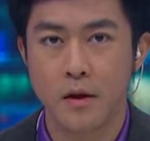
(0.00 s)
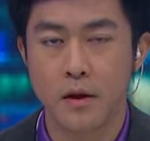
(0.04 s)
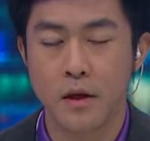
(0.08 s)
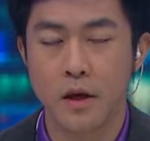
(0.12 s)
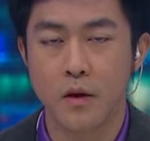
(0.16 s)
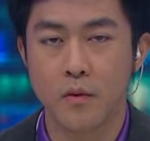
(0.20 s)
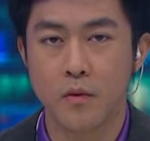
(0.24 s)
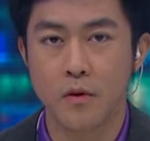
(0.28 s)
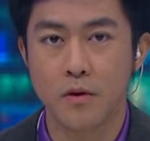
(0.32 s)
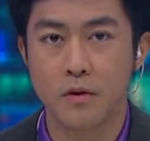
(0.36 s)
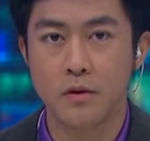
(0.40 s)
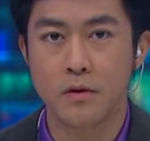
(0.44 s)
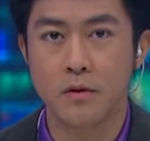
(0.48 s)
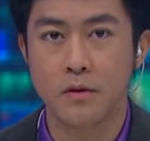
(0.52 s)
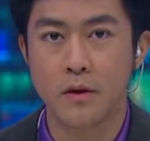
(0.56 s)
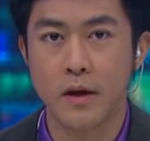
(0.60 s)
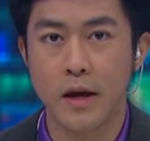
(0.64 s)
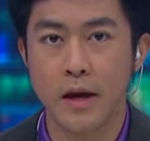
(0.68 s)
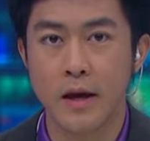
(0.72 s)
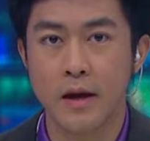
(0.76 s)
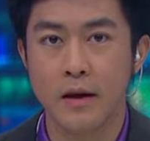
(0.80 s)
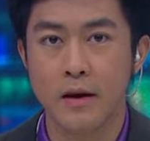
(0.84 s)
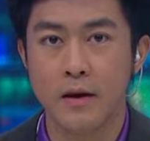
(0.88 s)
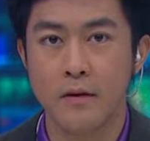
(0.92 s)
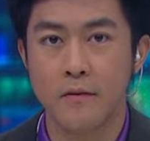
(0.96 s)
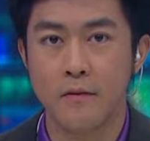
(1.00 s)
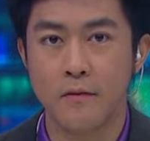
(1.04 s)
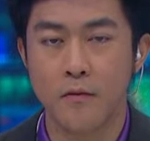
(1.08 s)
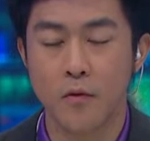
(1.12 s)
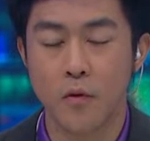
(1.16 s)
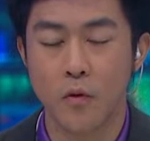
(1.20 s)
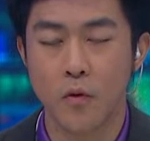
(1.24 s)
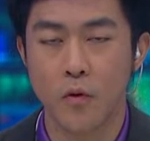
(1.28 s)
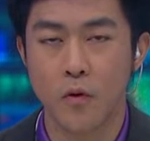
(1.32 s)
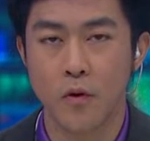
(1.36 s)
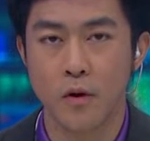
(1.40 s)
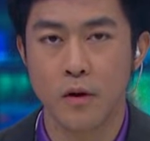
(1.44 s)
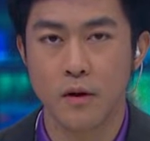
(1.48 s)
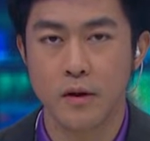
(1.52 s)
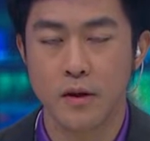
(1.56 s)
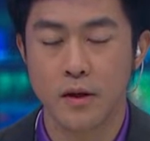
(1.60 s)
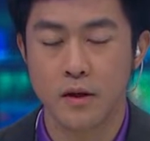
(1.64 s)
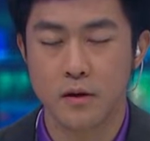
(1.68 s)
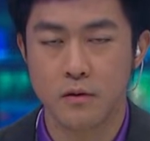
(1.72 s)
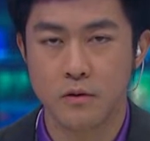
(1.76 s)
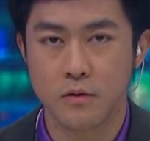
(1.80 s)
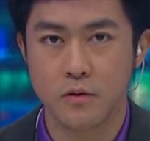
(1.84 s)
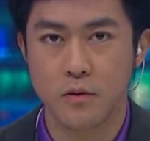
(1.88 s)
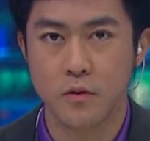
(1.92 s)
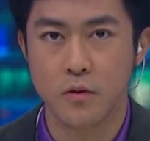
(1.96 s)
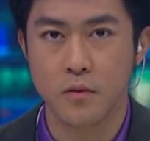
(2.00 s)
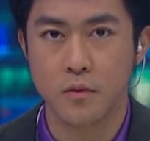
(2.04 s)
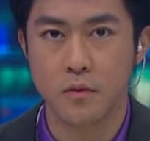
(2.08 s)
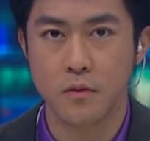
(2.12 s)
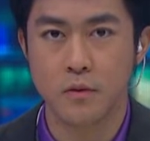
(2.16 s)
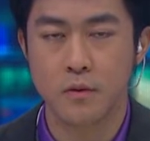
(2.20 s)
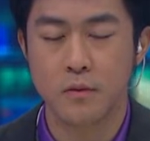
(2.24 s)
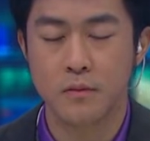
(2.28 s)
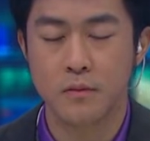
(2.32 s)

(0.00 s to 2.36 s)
He was 84 years old.